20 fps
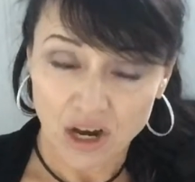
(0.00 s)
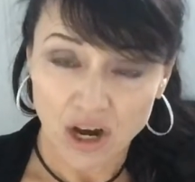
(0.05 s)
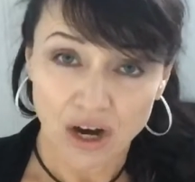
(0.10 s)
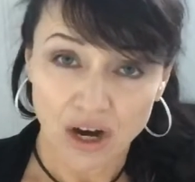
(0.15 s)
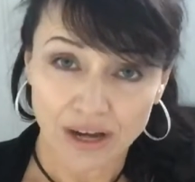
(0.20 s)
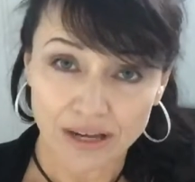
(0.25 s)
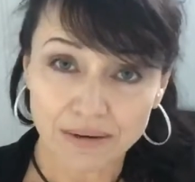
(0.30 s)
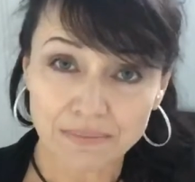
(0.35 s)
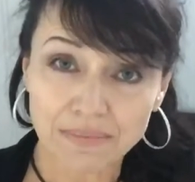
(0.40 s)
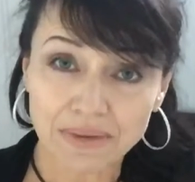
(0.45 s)

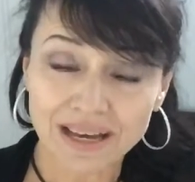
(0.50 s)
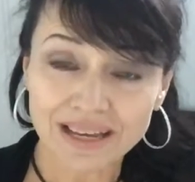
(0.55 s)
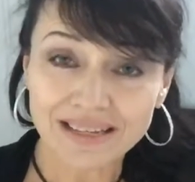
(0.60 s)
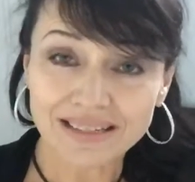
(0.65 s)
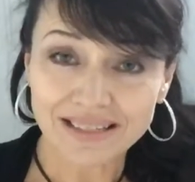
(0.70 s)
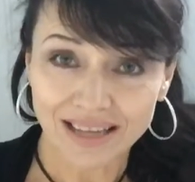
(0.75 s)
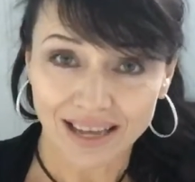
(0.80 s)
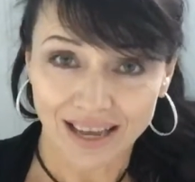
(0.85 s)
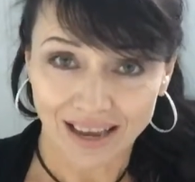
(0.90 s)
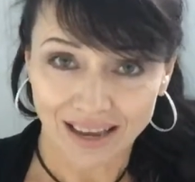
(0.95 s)
On
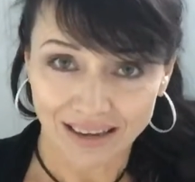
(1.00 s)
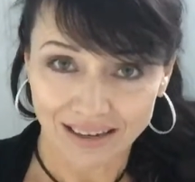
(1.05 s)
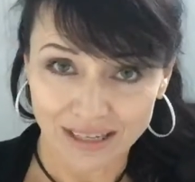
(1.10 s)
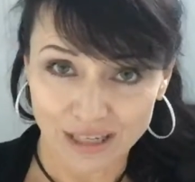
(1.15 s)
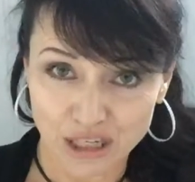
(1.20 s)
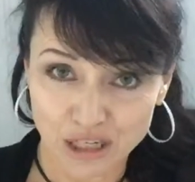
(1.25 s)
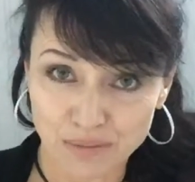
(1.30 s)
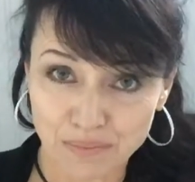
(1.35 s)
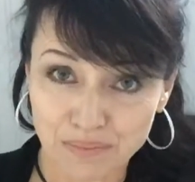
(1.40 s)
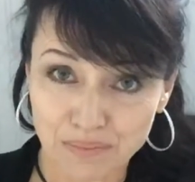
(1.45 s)
Monday
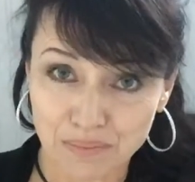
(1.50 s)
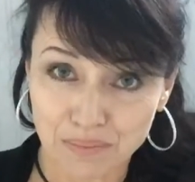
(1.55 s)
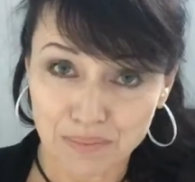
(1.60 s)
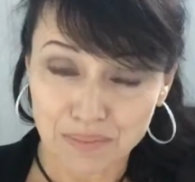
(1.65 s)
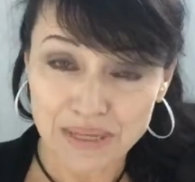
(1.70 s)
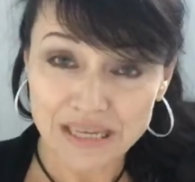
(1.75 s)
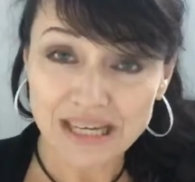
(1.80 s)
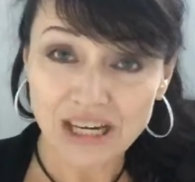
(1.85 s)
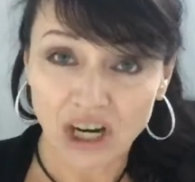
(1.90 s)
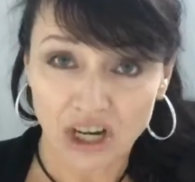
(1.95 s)
in
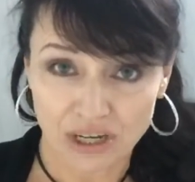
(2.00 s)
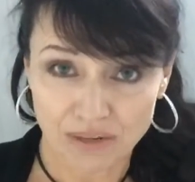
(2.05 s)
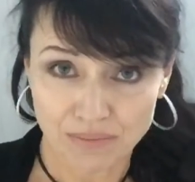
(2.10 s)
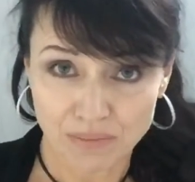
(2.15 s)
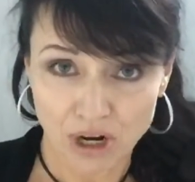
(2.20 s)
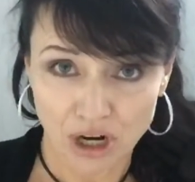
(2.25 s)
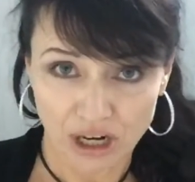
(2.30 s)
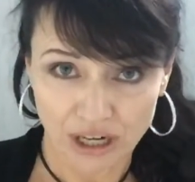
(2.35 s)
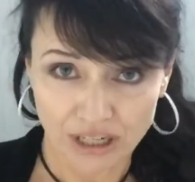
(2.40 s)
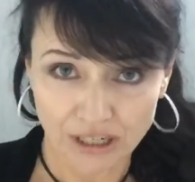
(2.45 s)

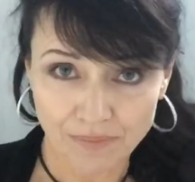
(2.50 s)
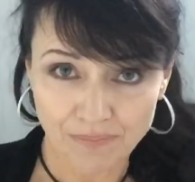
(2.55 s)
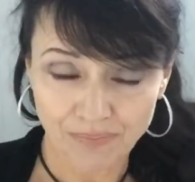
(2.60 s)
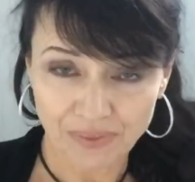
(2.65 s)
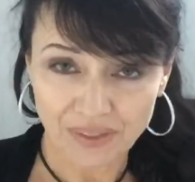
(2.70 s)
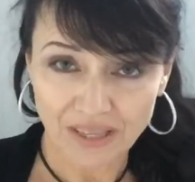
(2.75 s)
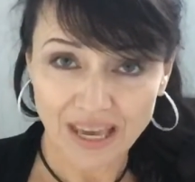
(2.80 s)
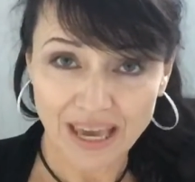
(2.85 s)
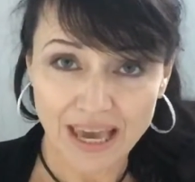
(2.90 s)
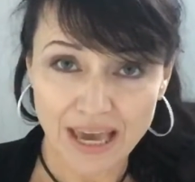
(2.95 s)
Myanmar,
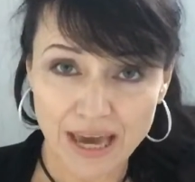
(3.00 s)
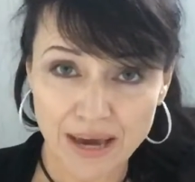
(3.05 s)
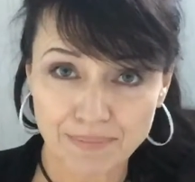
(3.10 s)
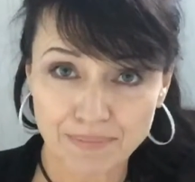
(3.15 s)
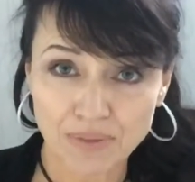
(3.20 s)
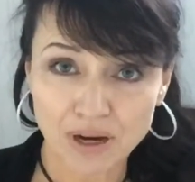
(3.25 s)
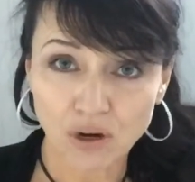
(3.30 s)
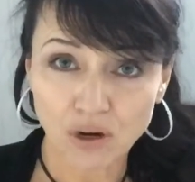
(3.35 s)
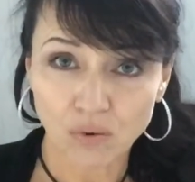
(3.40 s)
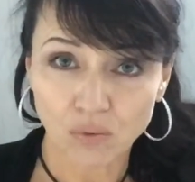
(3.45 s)

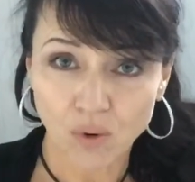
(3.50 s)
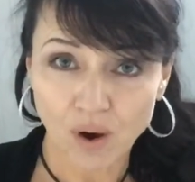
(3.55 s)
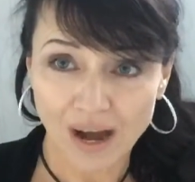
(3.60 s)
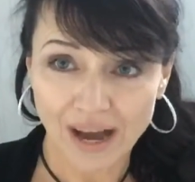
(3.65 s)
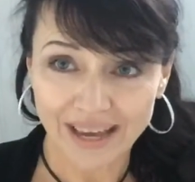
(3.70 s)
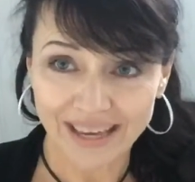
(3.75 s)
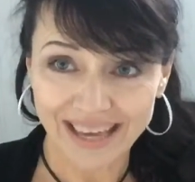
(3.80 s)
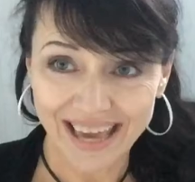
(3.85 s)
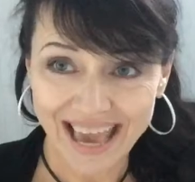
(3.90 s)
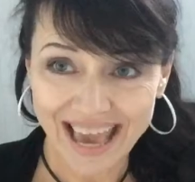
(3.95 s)
M
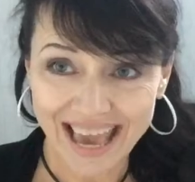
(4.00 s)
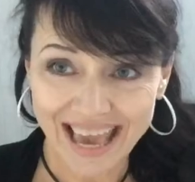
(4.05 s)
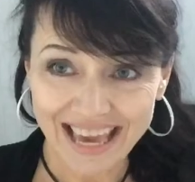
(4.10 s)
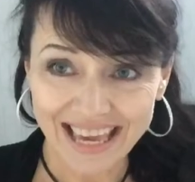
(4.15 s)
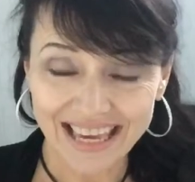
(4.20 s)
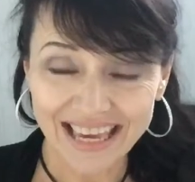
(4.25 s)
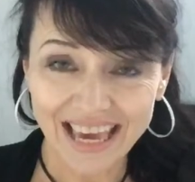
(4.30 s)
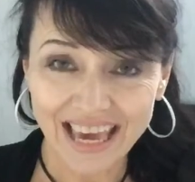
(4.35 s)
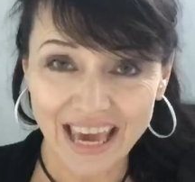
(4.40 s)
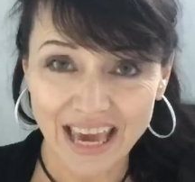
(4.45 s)
Y
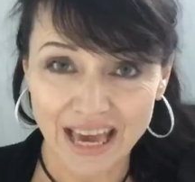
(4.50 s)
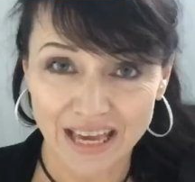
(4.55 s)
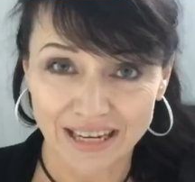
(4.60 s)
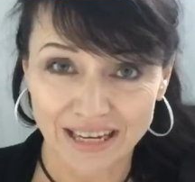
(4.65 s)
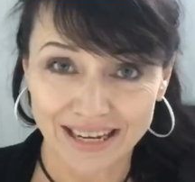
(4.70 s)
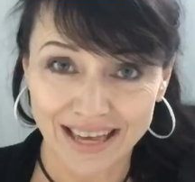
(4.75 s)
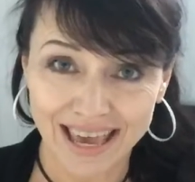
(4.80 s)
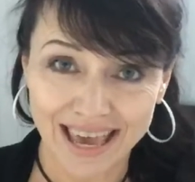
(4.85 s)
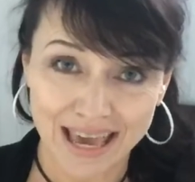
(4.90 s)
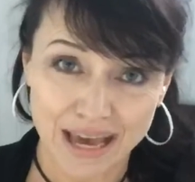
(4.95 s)
A
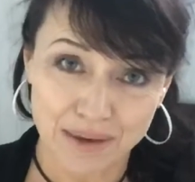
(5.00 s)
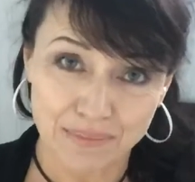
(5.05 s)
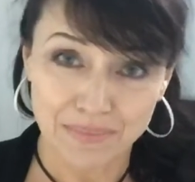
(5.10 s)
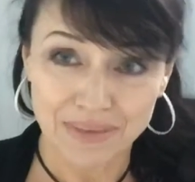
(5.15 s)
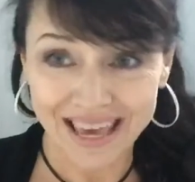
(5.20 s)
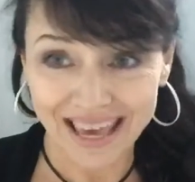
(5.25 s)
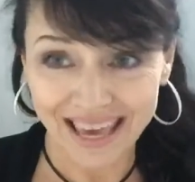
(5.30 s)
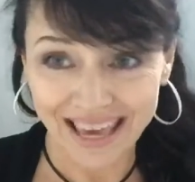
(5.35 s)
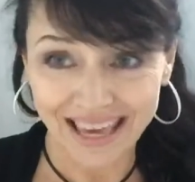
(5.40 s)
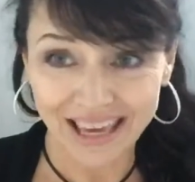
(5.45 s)
N M
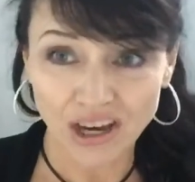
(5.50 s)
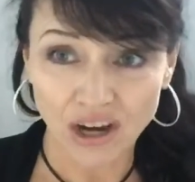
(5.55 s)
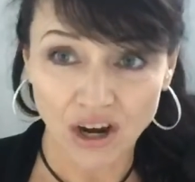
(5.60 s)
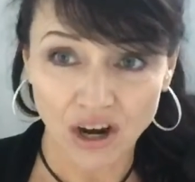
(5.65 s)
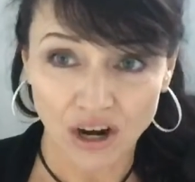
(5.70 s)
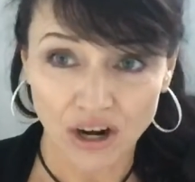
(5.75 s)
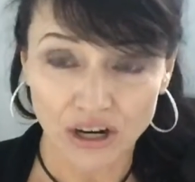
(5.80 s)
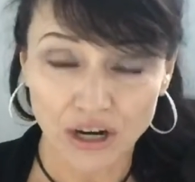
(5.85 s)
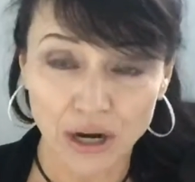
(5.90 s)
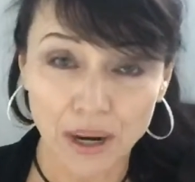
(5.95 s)
A
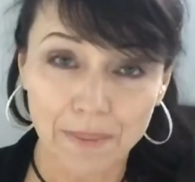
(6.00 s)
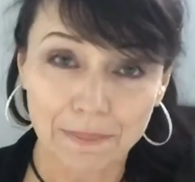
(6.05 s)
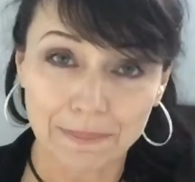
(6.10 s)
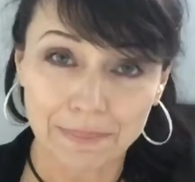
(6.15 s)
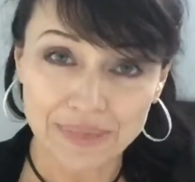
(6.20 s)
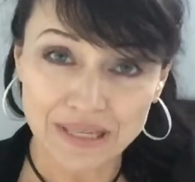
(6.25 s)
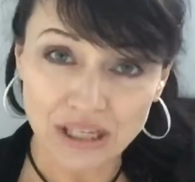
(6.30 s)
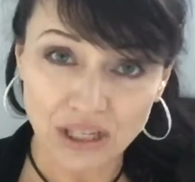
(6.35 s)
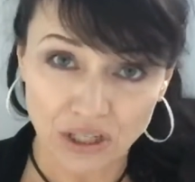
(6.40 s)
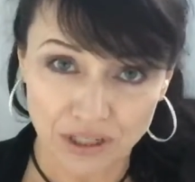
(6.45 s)
R,
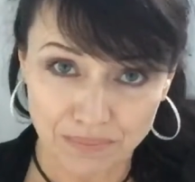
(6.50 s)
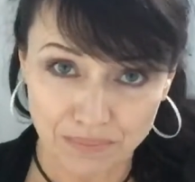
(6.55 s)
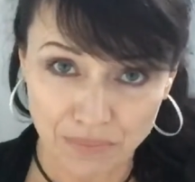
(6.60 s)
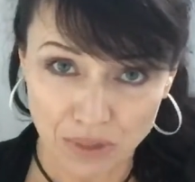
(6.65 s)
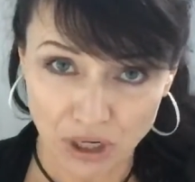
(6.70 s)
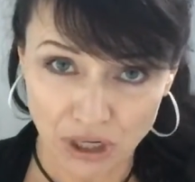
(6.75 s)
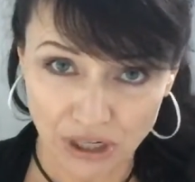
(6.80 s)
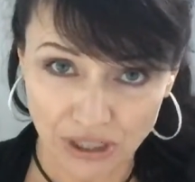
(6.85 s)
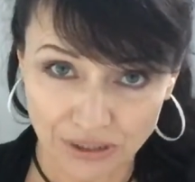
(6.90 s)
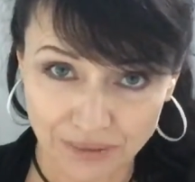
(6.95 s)

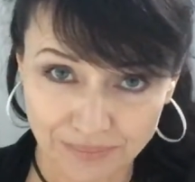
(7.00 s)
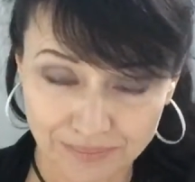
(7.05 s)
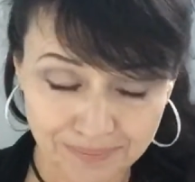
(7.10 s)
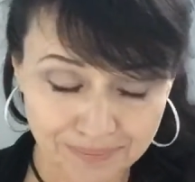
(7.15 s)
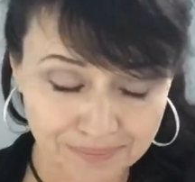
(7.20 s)
Myanmar.